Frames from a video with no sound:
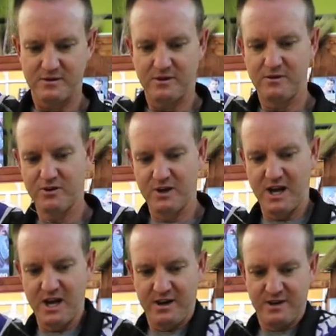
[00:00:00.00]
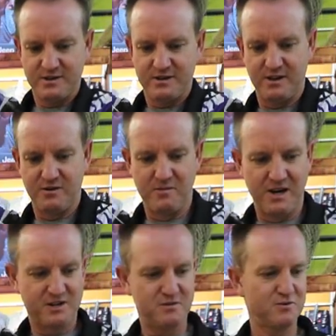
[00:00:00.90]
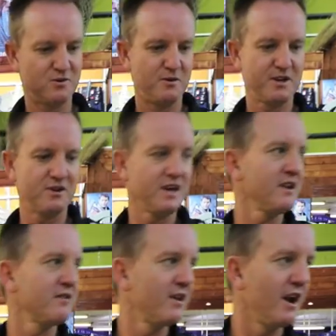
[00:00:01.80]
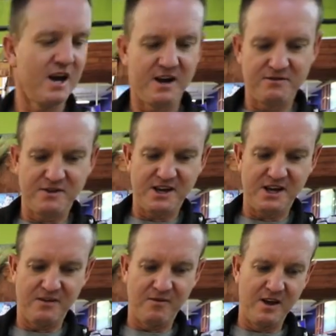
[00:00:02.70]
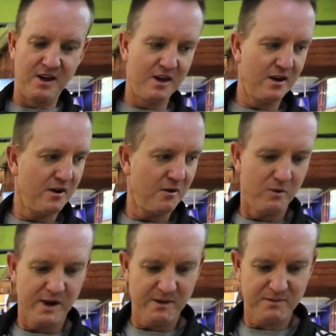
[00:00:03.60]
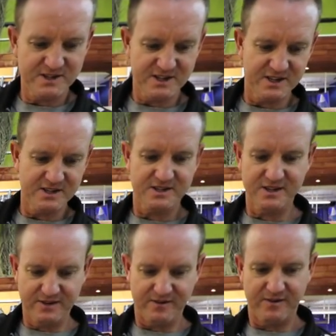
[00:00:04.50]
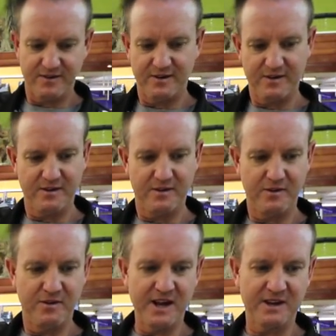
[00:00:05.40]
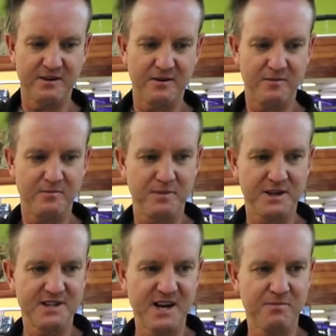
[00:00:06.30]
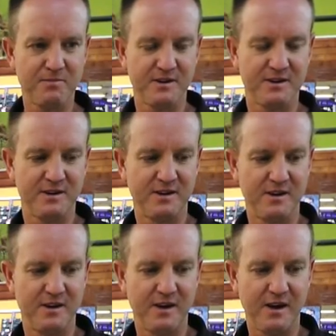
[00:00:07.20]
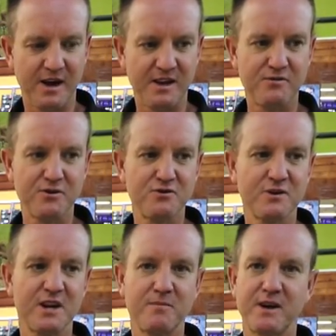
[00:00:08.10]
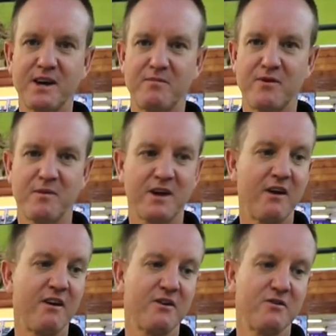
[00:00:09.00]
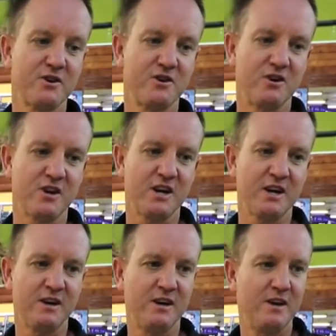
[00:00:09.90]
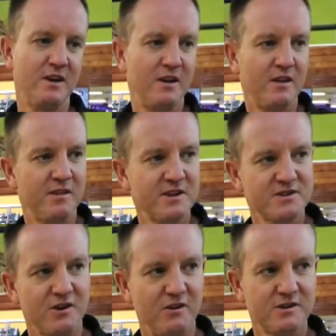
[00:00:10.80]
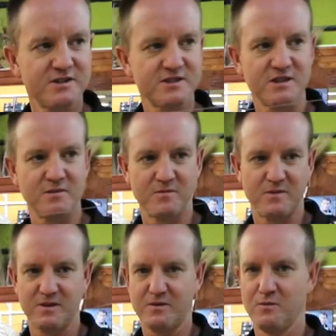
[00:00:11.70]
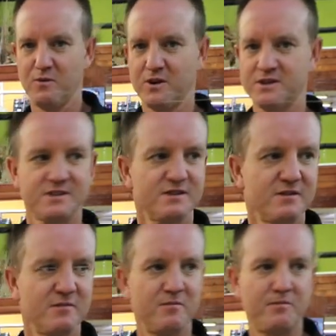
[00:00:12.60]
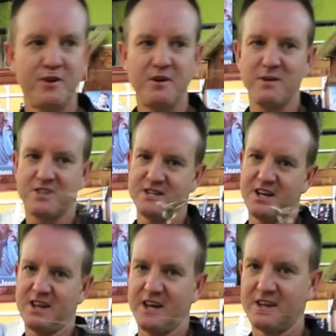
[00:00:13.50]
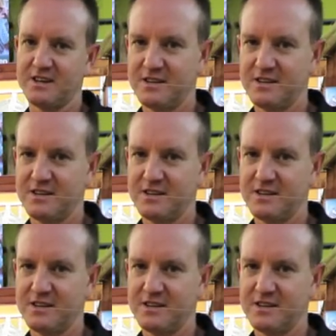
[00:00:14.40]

of your line, so your mullet swims all the way to the end of the line over there, what happens is that picks up and if you do get a pickup from a garrick or a dogger, this whole system works pretty much like that.